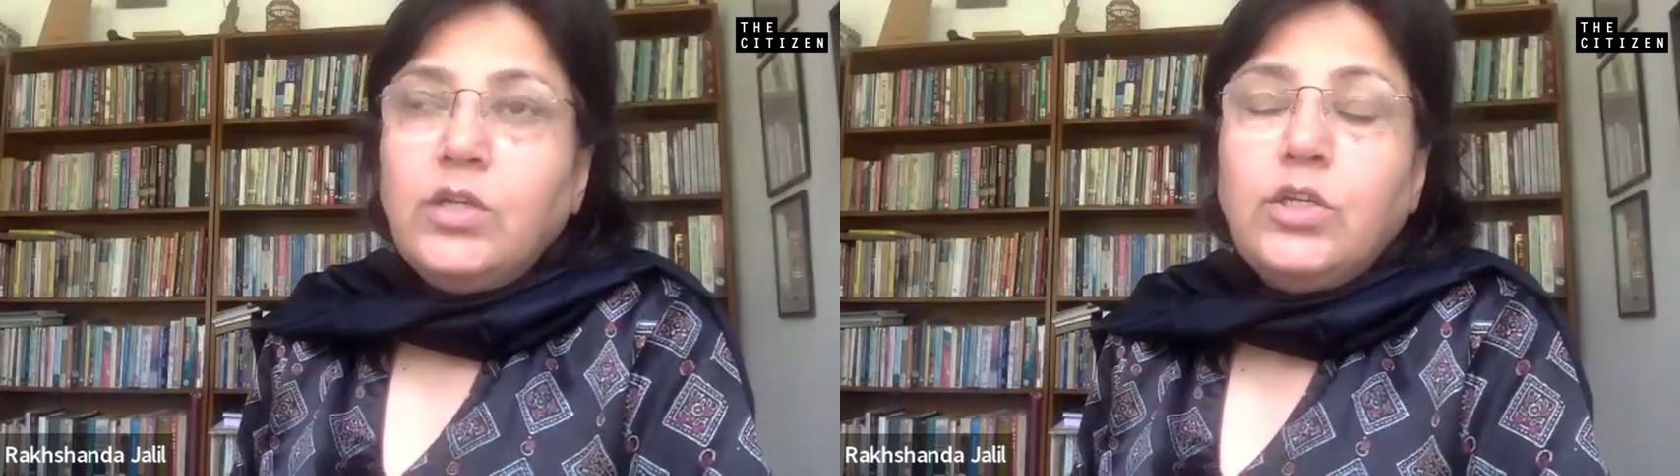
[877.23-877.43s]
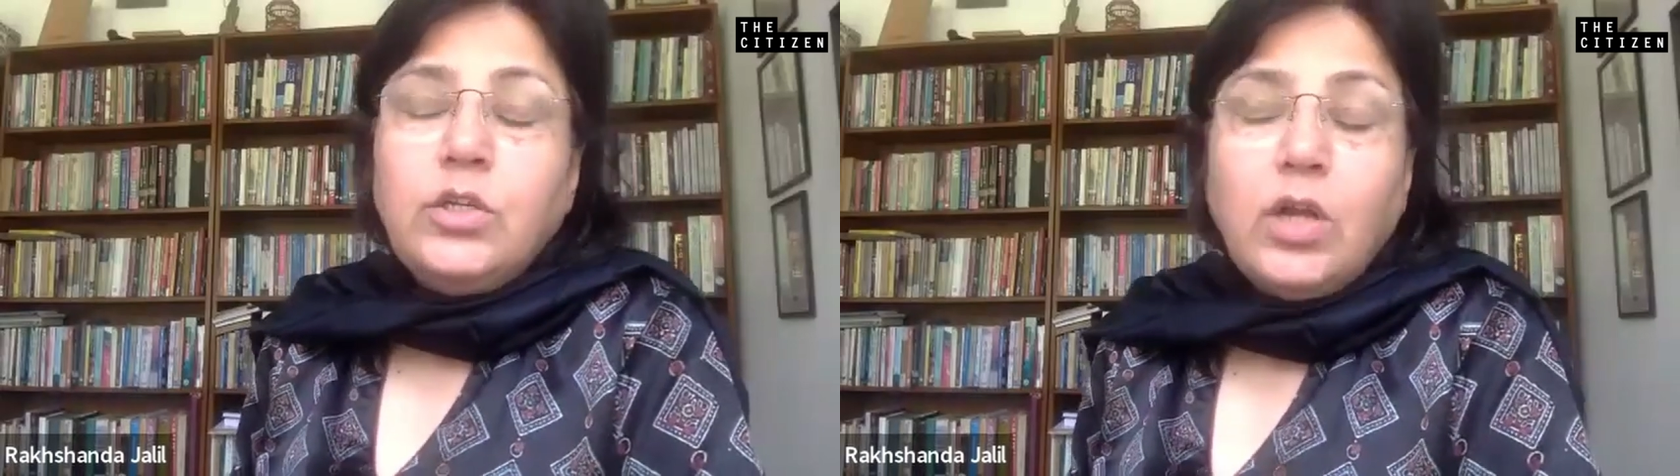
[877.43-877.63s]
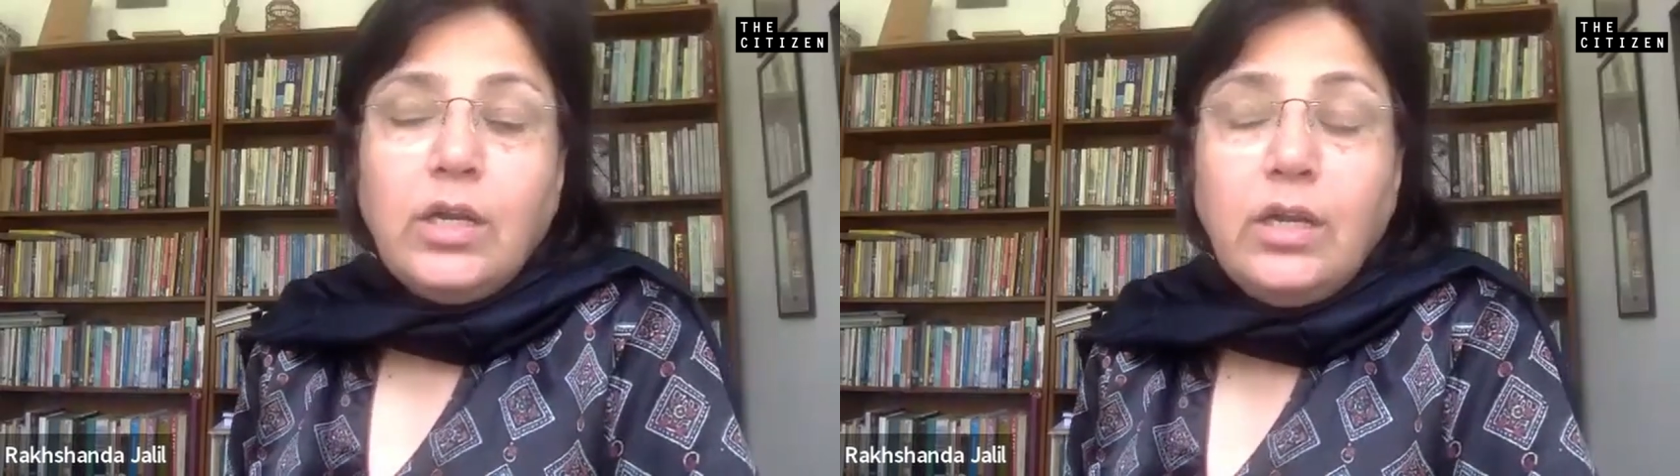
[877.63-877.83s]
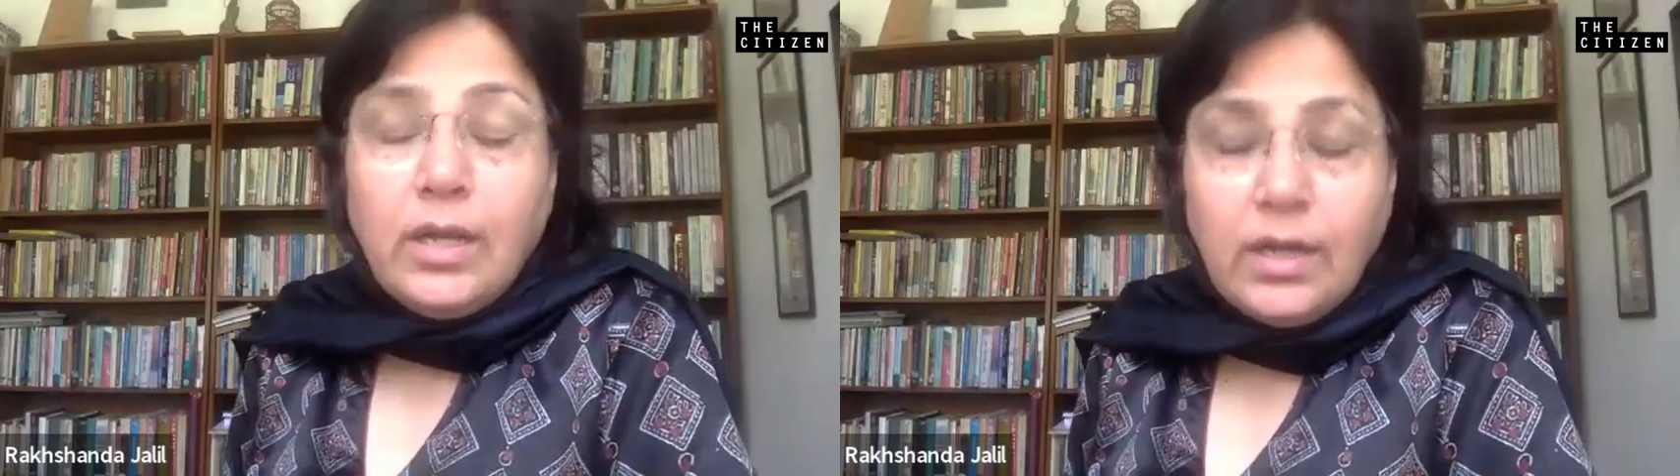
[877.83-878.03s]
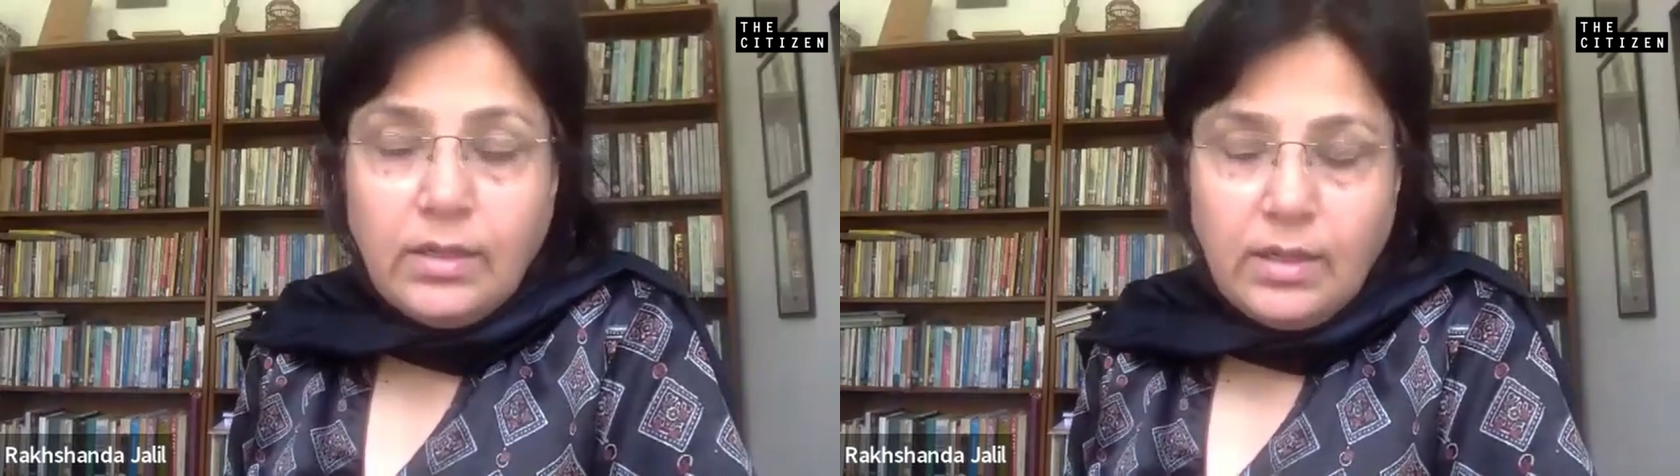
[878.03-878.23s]
did not
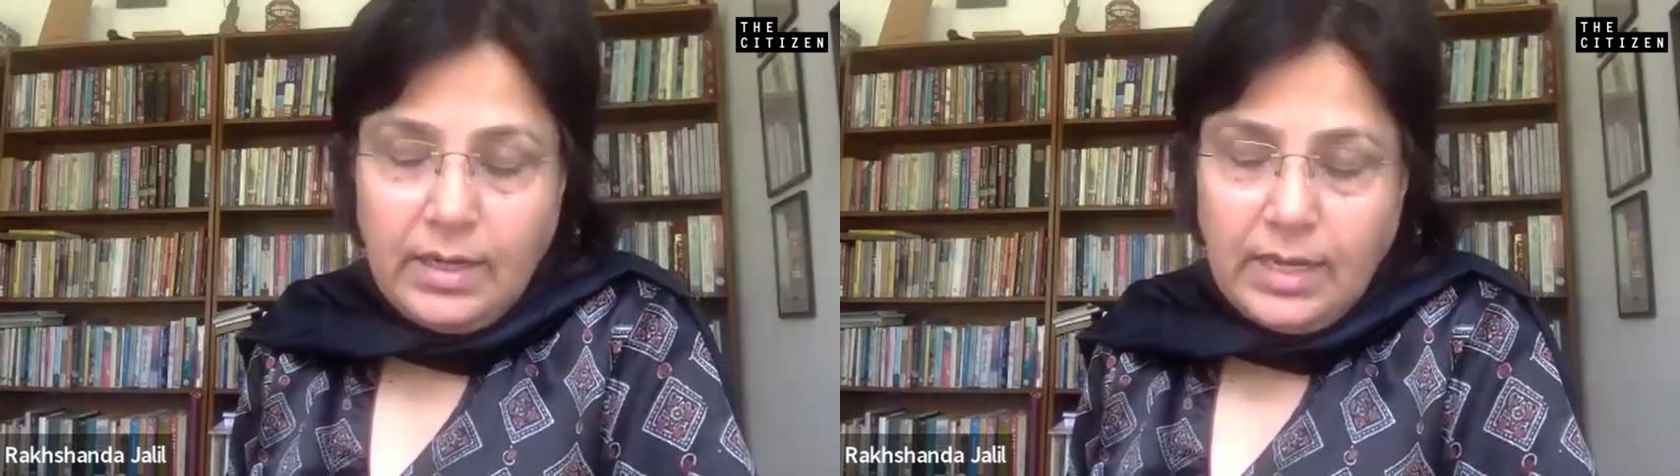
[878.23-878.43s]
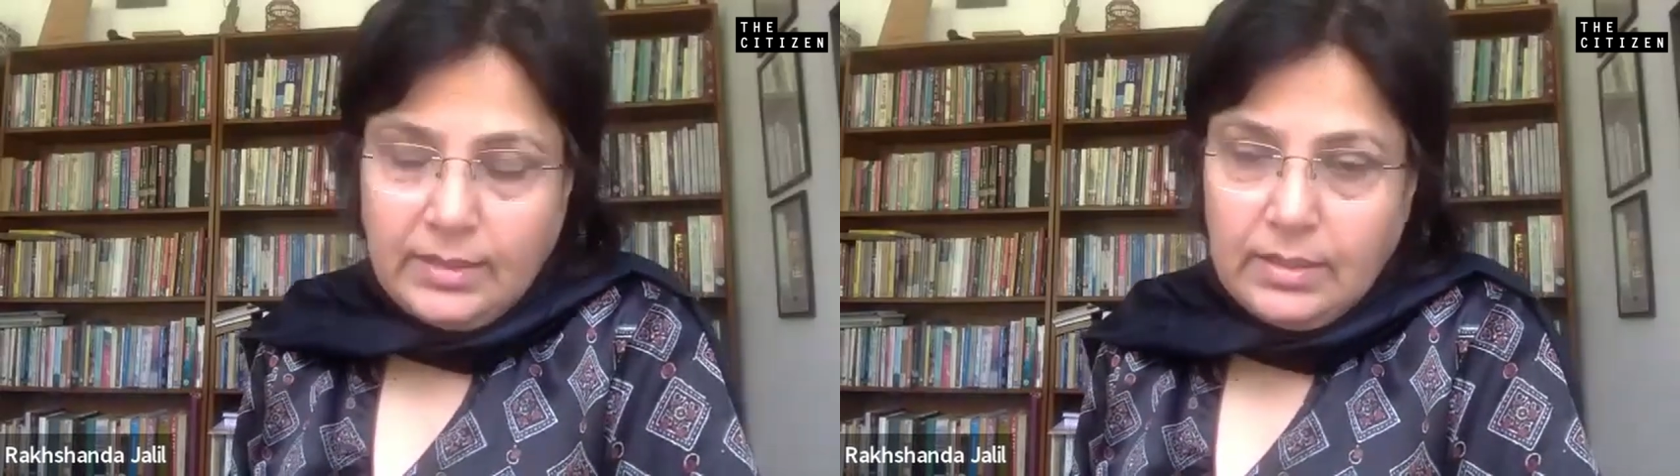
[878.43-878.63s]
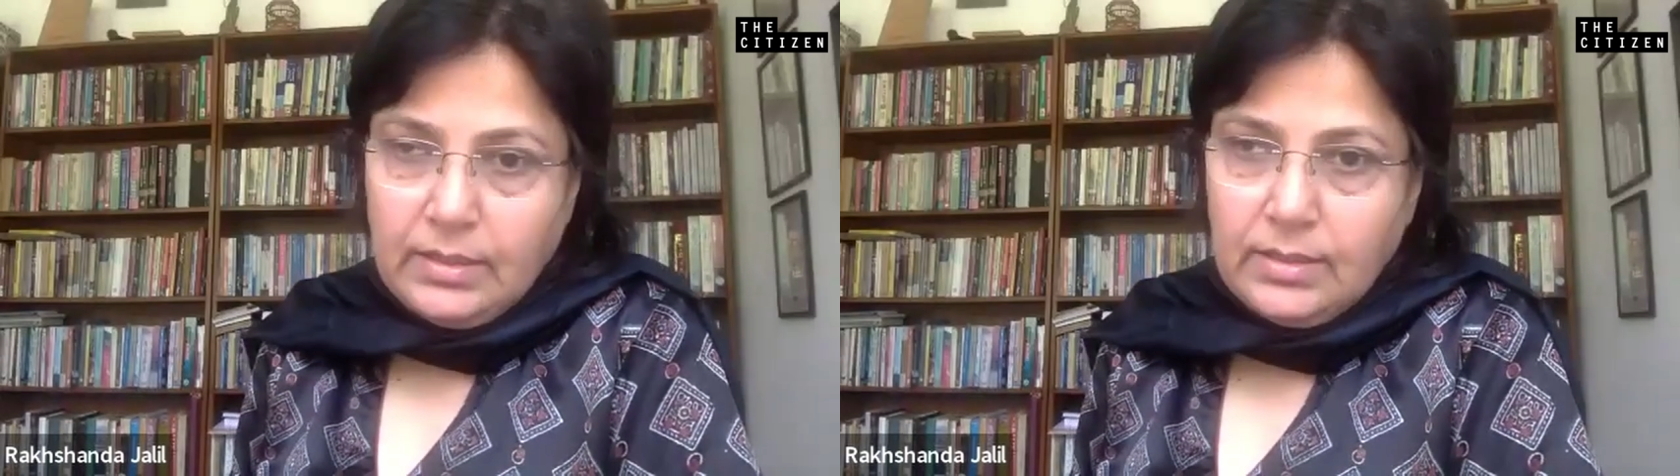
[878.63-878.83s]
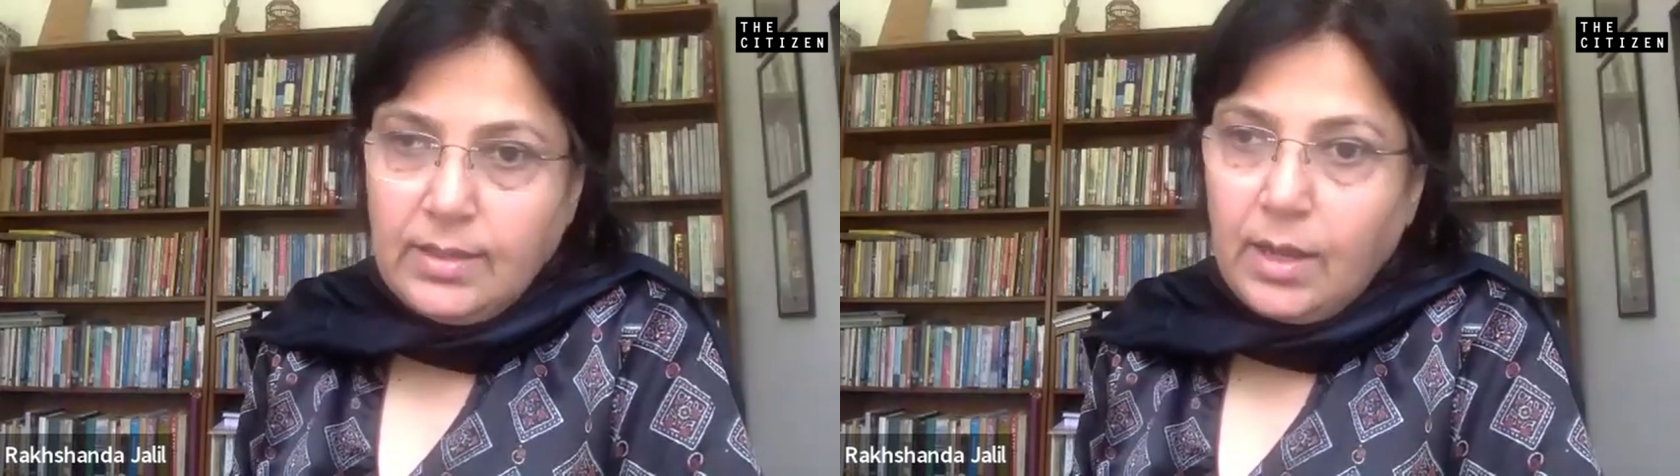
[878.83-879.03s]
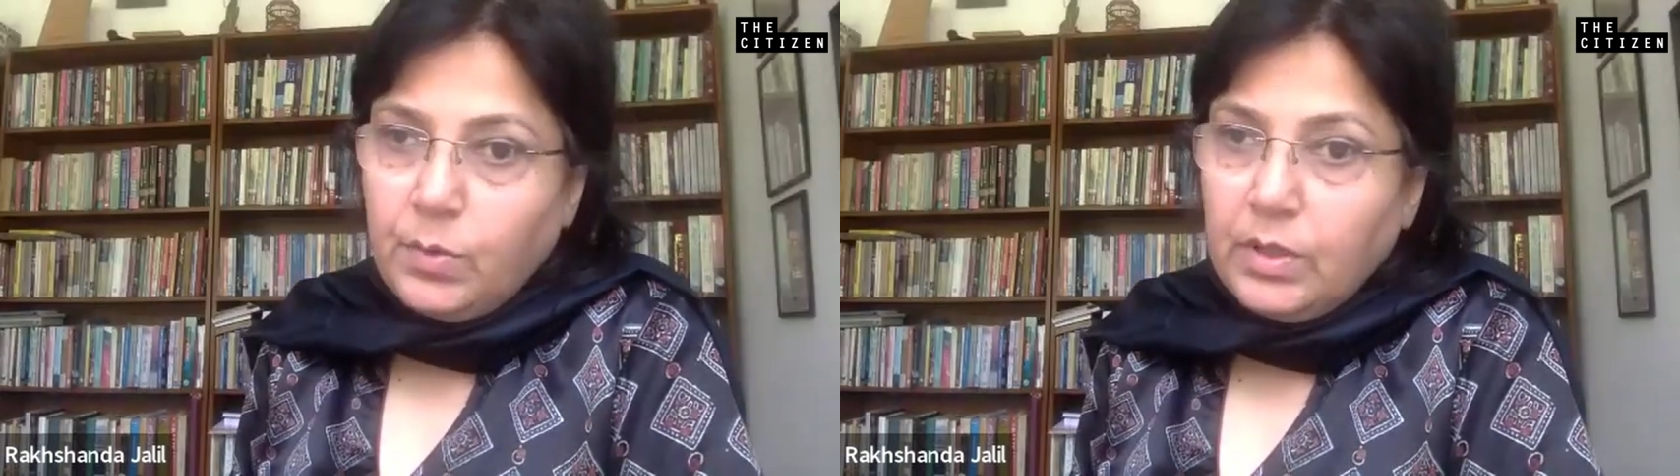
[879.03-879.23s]
learn the lessons
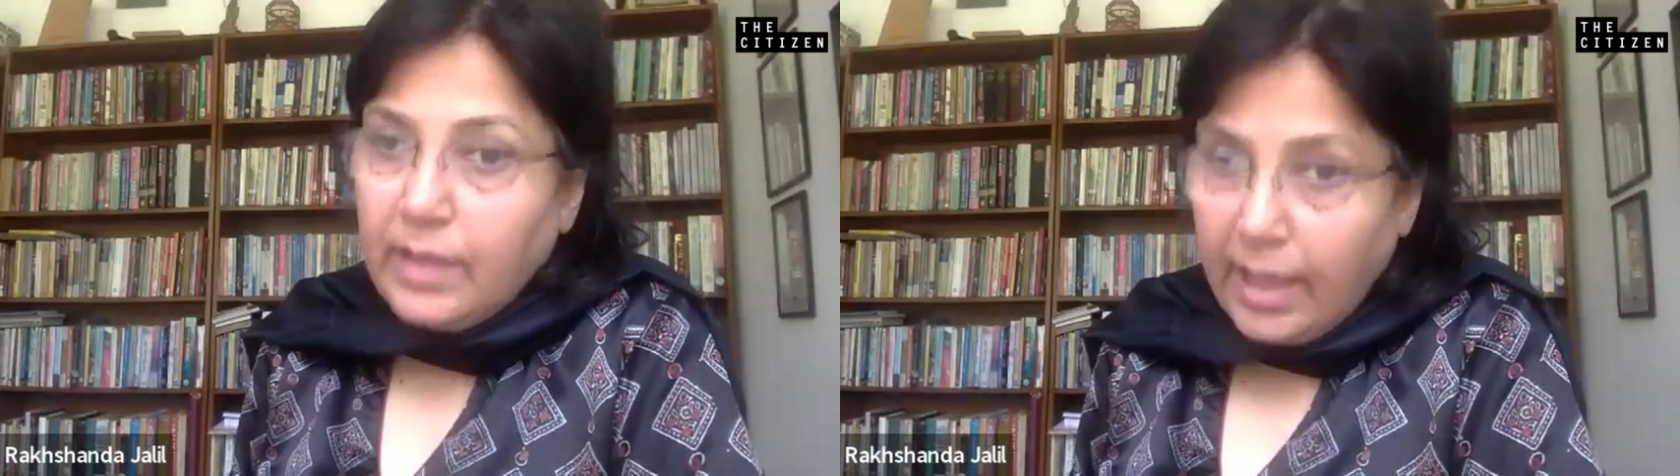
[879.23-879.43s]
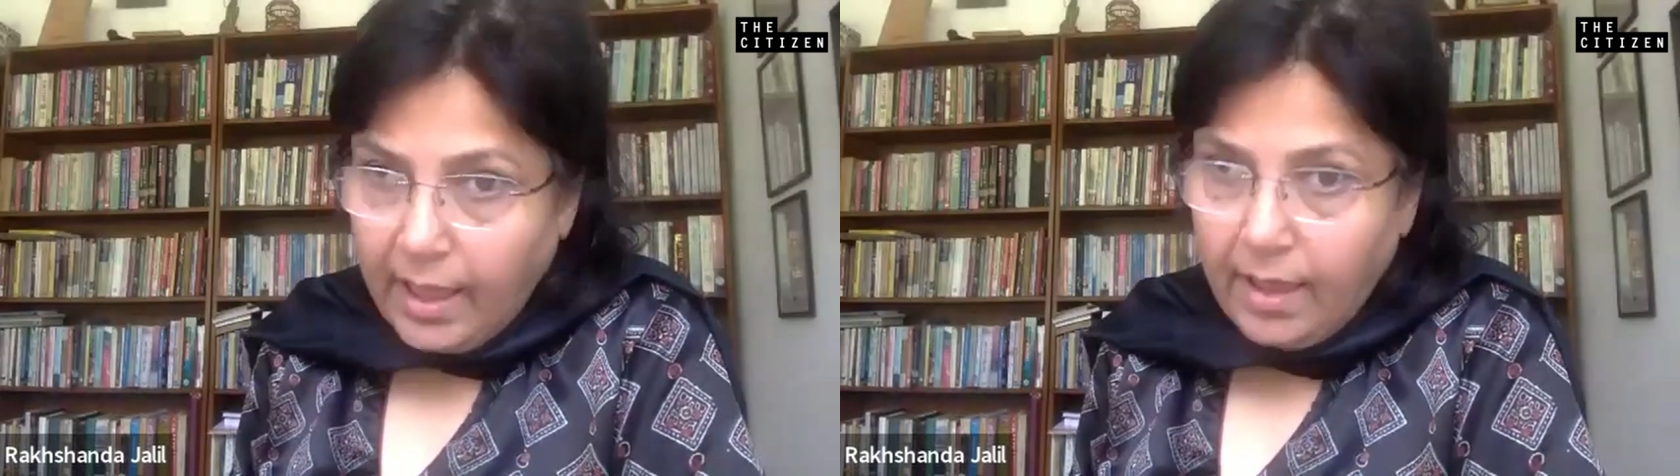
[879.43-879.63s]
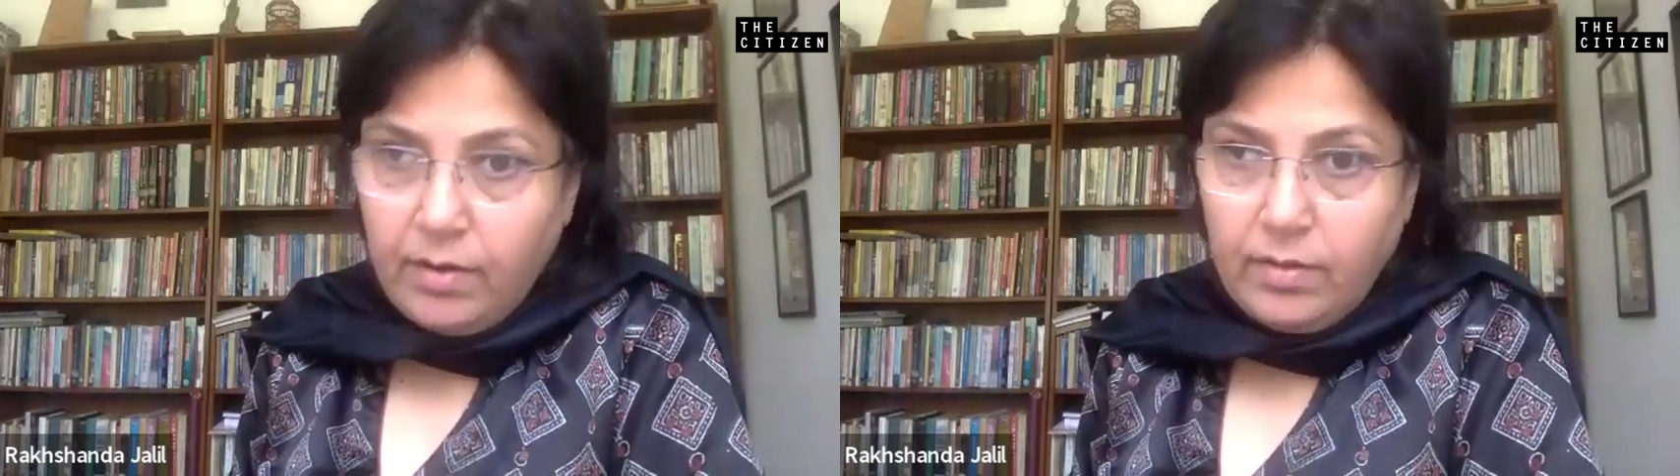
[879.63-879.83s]
that were there,